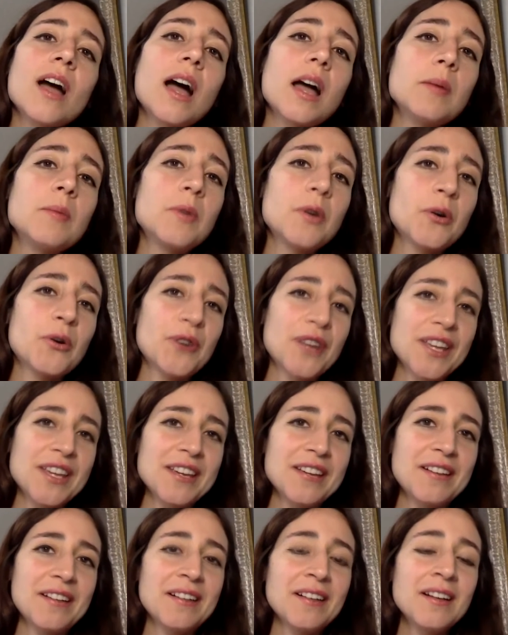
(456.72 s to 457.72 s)
I brought
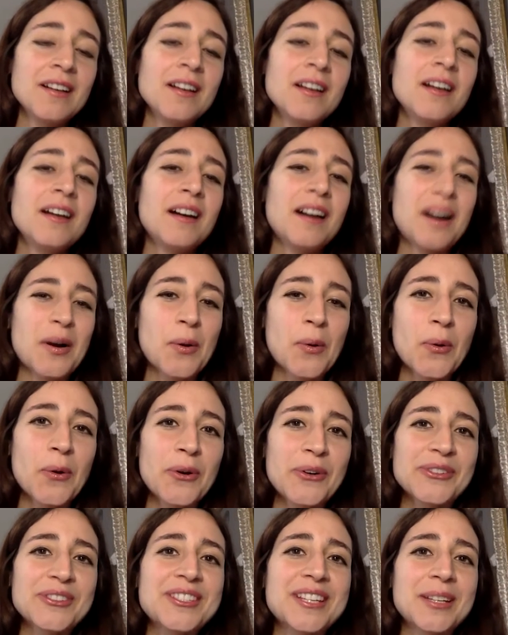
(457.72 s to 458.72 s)
here a
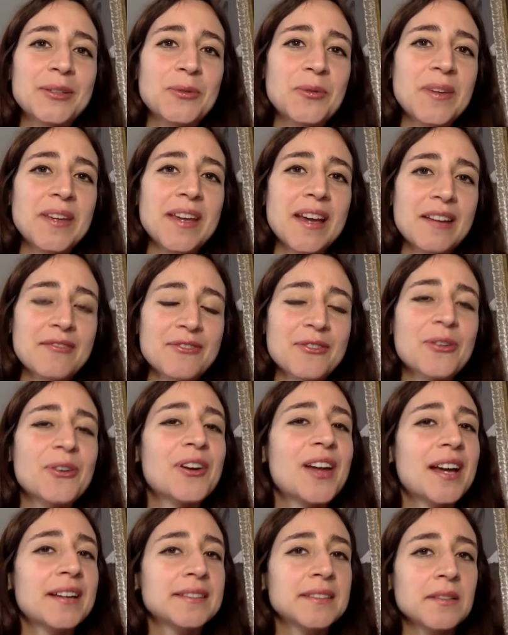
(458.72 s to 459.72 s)
quote that we have
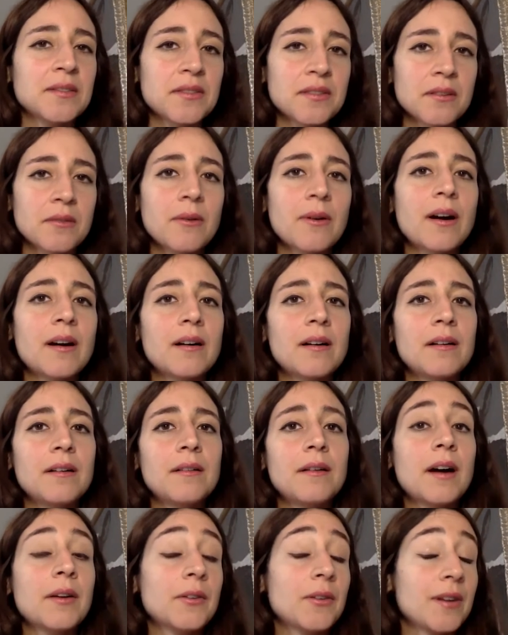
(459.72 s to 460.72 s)
collected through
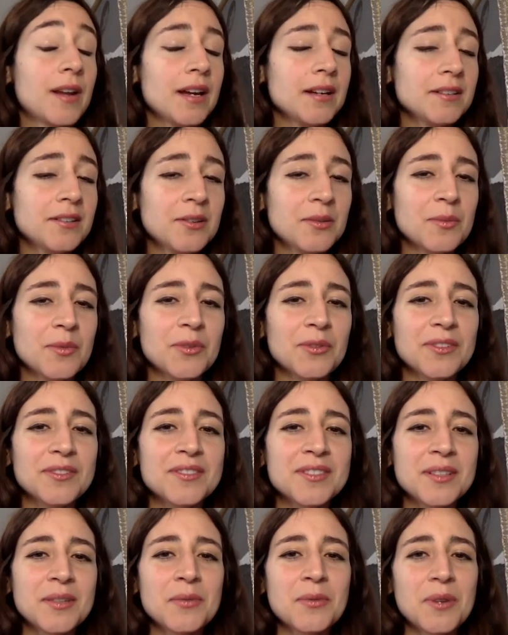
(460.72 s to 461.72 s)
an online
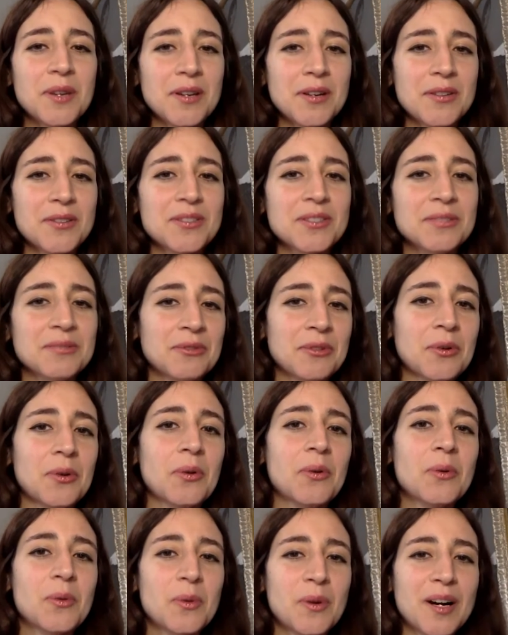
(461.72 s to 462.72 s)
community we hosted
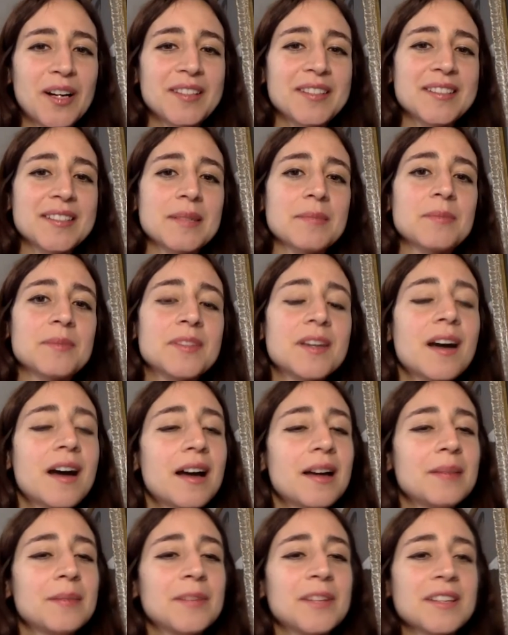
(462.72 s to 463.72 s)
for quite some
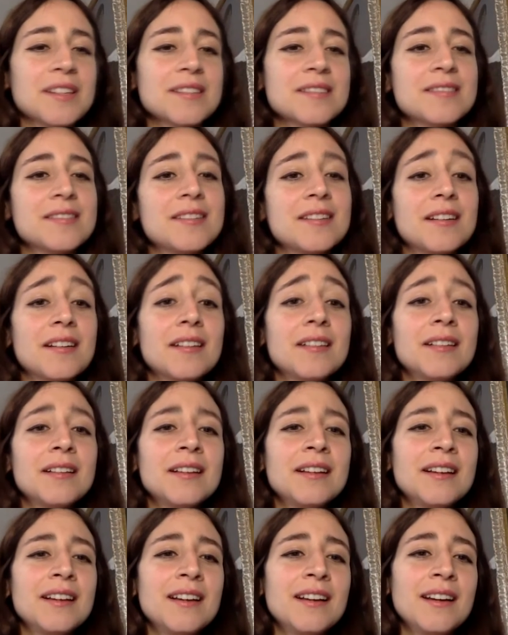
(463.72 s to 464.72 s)
time last year.
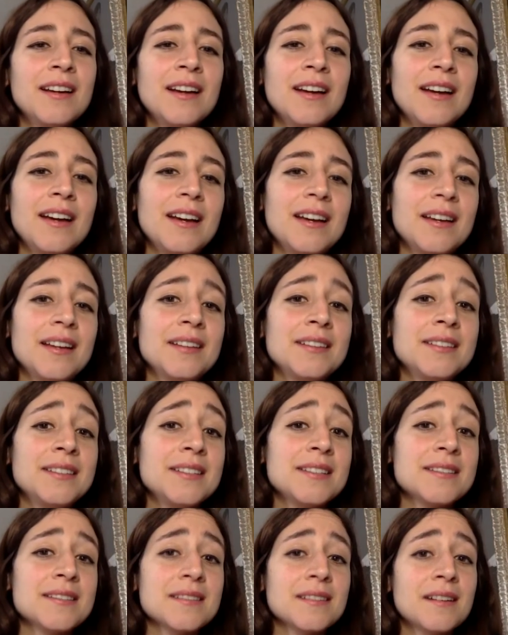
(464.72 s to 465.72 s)
And
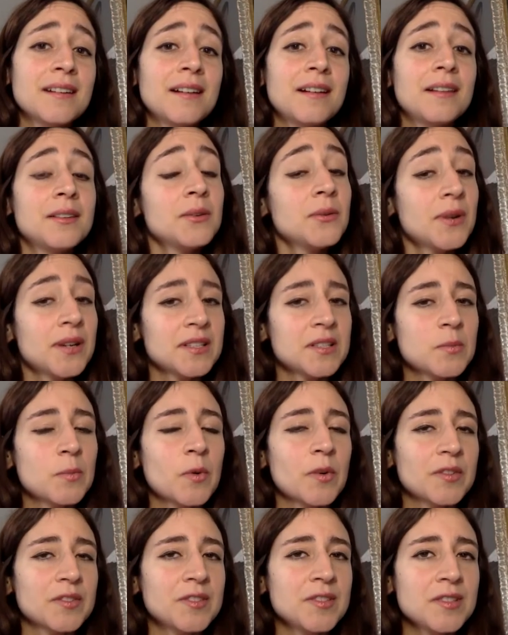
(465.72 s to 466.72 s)
this US
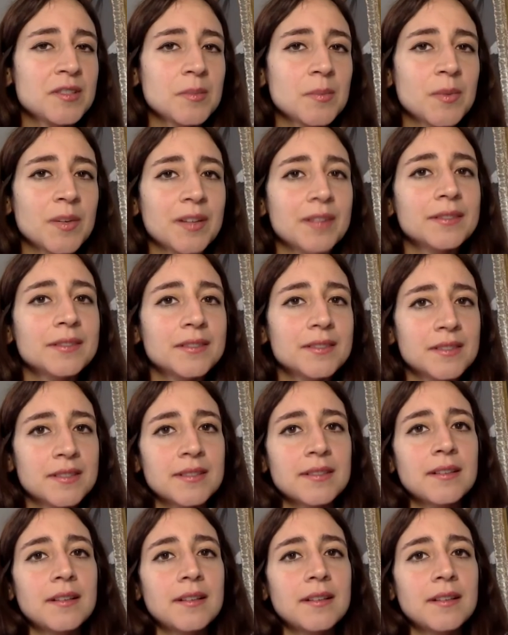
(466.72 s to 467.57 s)
participant